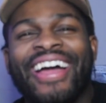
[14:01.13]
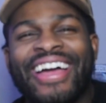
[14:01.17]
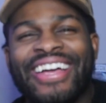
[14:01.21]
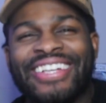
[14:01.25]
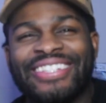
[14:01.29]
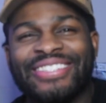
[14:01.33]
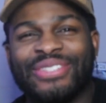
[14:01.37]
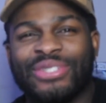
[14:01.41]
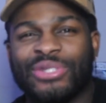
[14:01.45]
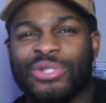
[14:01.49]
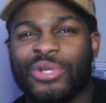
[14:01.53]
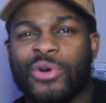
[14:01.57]

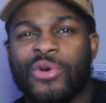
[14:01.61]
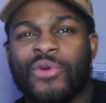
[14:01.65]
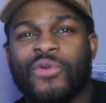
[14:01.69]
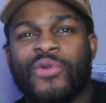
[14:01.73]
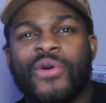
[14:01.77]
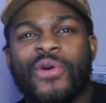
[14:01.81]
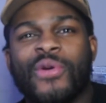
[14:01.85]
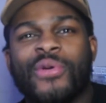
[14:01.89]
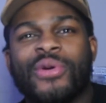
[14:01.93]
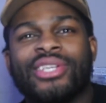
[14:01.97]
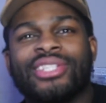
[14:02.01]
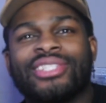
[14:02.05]

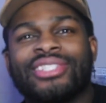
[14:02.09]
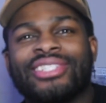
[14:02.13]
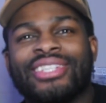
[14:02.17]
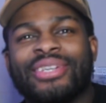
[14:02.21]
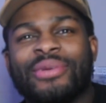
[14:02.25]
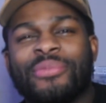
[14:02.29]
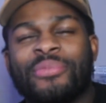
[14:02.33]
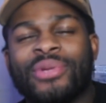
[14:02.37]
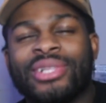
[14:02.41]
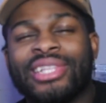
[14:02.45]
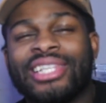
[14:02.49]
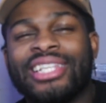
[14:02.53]
Zoro is a
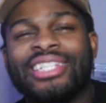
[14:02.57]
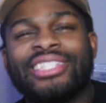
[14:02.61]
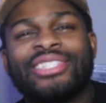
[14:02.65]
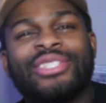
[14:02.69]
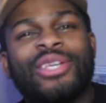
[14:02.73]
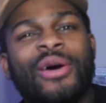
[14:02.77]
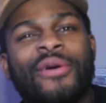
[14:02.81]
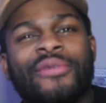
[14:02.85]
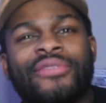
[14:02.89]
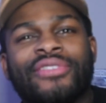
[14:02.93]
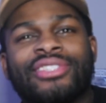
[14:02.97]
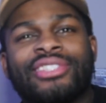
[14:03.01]
police
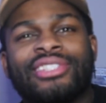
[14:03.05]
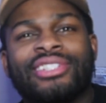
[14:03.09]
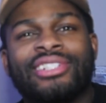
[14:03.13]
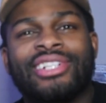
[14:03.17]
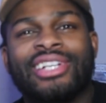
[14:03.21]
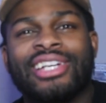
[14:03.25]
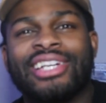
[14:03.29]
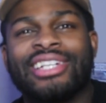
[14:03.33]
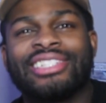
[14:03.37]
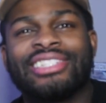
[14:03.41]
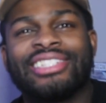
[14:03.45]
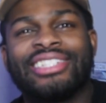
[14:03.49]
officer
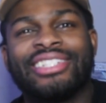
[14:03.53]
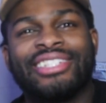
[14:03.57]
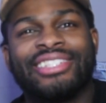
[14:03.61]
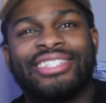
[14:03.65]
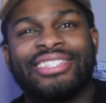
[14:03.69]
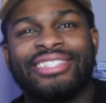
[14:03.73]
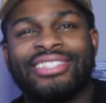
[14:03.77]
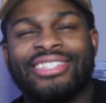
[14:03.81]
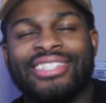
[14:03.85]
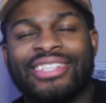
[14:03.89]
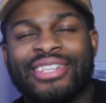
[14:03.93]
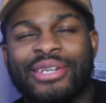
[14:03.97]
because
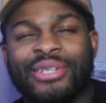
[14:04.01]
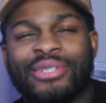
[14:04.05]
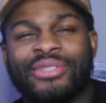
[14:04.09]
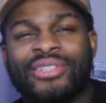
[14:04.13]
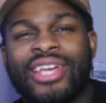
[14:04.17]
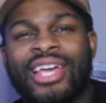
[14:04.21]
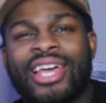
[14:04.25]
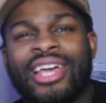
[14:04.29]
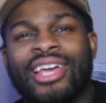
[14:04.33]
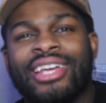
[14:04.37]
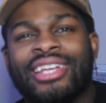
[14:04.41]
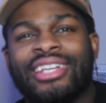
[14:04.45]
he's
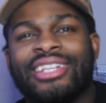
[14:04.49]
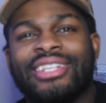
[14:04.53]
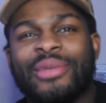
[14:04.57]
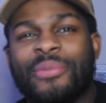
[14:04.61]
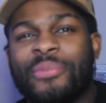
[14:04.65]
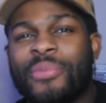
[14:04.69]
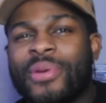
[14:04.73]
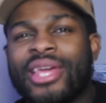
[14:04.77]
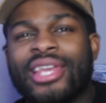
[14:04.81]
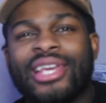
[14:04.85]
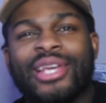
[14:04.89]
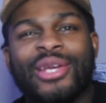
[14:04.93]

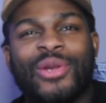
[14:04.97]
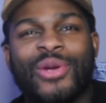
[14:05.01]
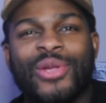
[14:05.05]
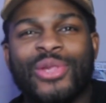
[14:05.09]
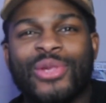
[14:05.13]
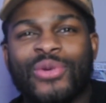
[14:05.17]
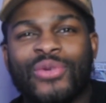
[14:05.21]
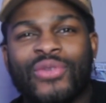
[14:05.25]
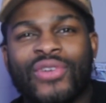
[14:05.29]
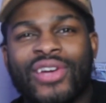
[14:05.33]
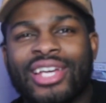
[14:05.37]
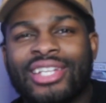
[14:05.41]
depending on the
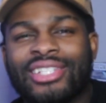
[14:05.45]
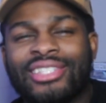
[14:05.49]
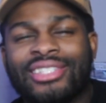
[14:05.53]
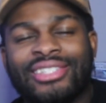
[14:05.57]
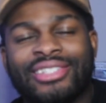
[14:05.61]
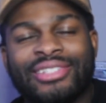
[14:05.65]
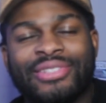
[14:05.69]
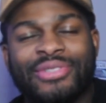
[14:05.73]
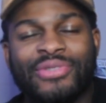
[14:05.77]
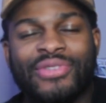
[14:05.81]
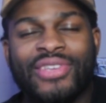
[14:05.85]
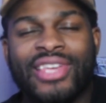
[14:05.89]
race
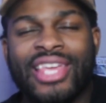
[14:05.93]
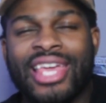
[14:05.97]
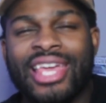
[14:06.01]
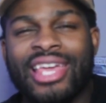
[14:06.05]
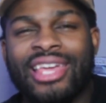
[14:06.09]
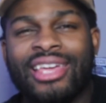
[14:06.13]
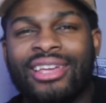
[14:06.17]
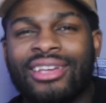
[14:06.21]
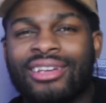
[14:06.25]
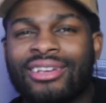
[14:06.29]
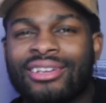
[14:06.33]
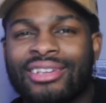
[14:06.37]
of
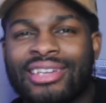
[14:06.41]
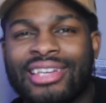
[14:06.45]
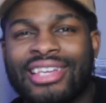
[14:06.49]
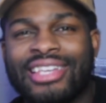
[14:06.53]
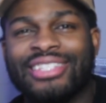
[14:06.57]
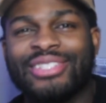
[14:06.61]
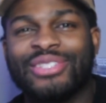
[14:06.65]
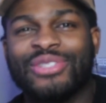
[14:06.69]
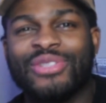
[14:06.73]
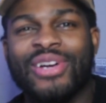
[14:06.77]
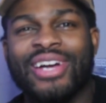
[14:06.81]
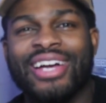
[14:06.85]
King,
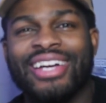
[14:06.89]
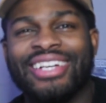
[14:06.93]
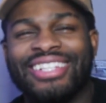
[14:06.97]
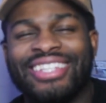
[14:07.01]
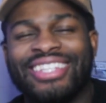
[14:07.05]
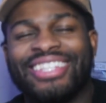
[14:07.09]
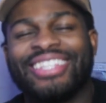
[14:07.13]
he's gonna